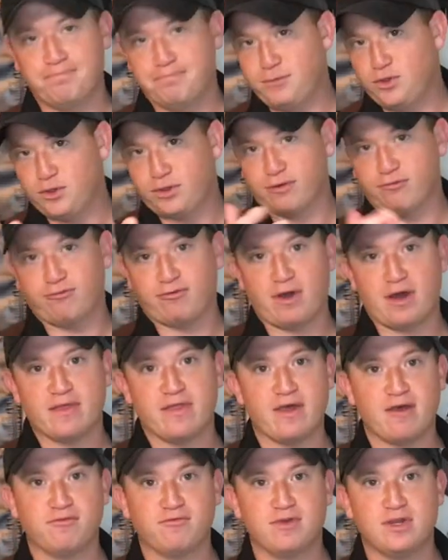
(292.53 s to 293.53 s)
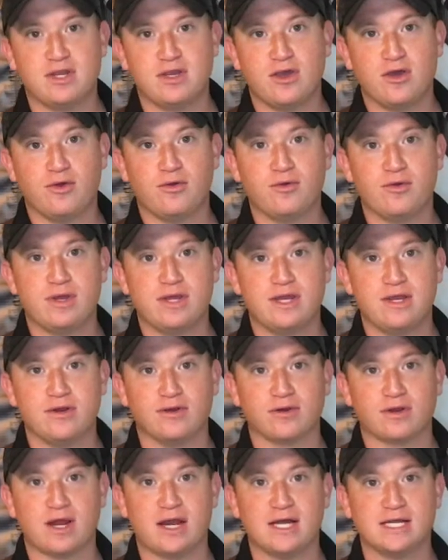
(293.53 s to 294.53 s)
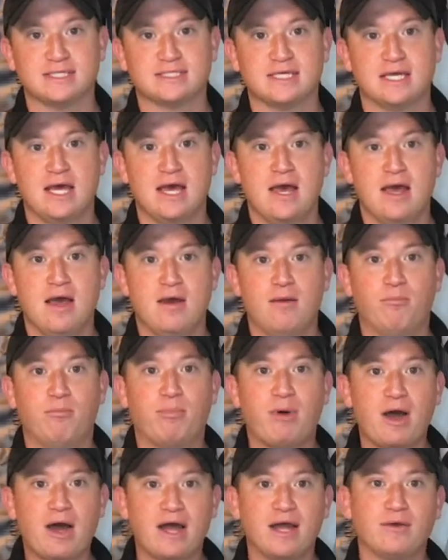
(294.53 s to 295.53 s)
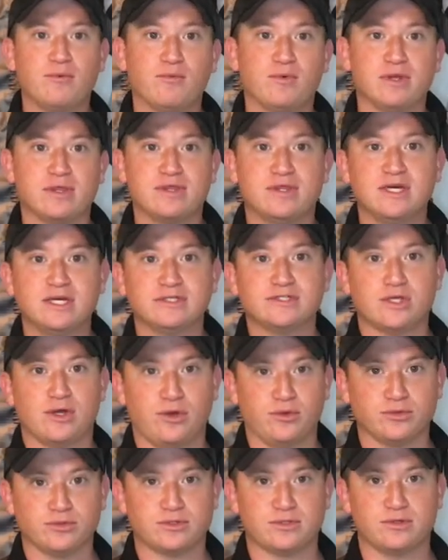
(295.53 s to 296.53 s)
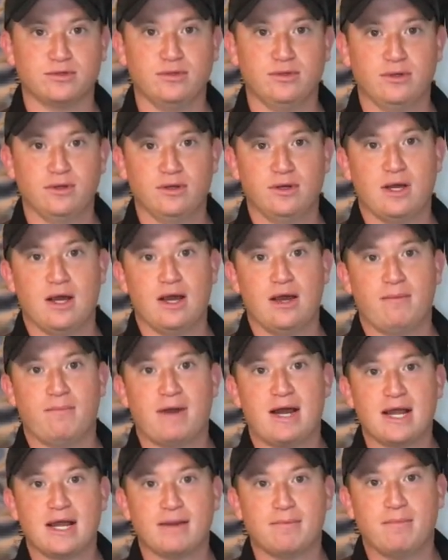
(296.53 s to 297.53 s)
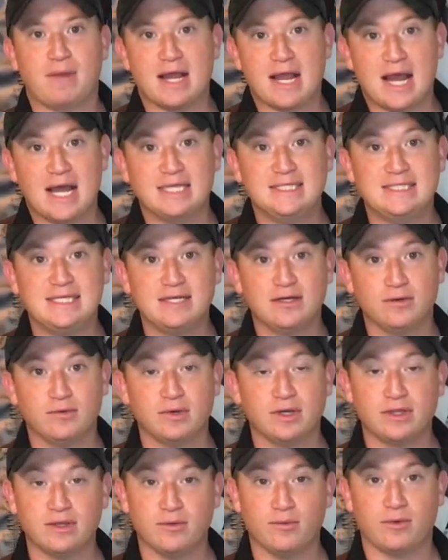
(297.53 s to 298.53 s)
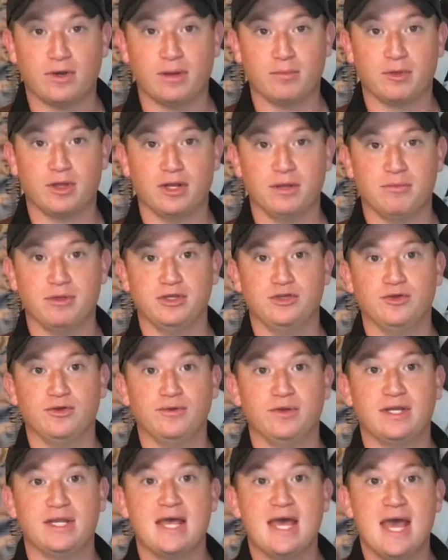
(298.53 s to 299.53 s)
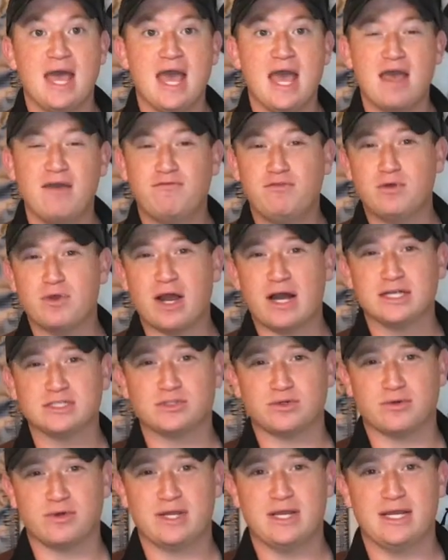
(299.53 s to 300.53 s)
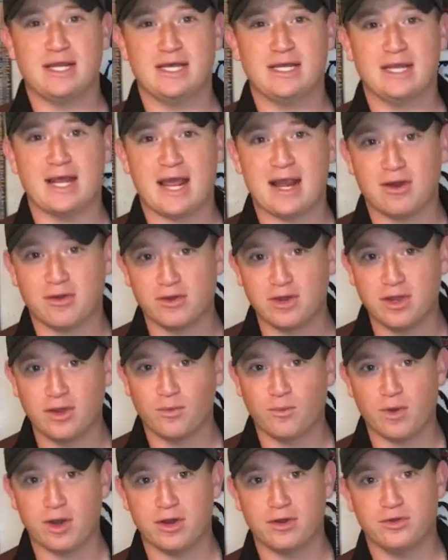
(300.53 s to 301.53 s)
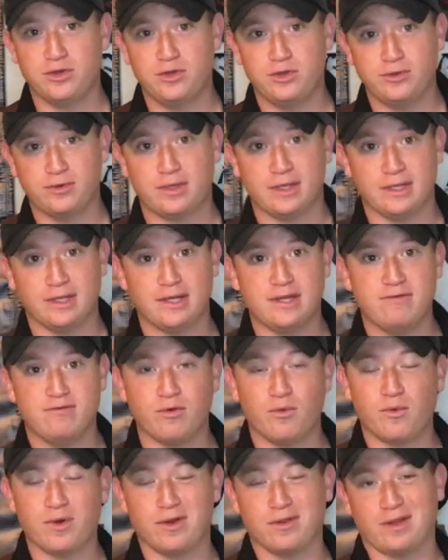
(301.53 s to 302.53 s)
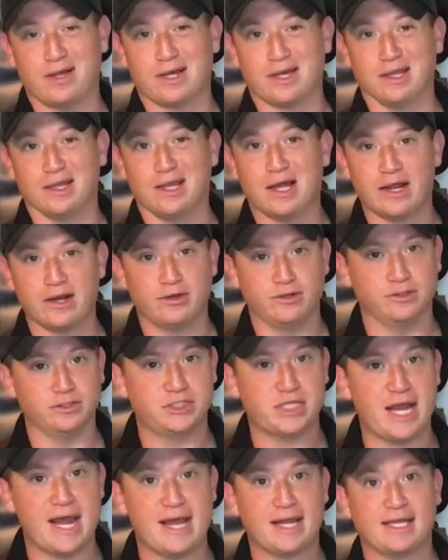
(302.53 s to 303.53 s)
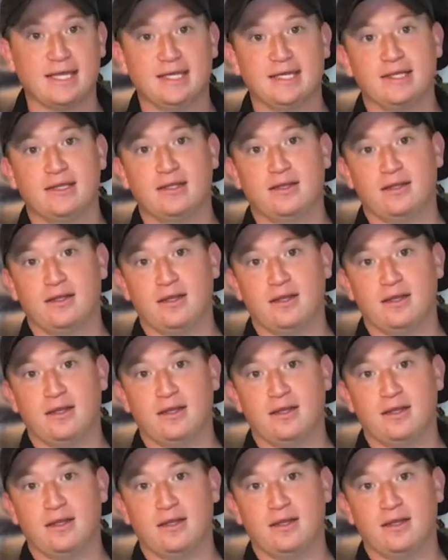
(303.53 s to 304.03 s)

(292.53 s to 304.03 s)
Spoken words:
You can find that video here, guys. But with this holster, my idea with it, what I'm going to be doing If you guys are in an area where you can even wear like a lighter jacket,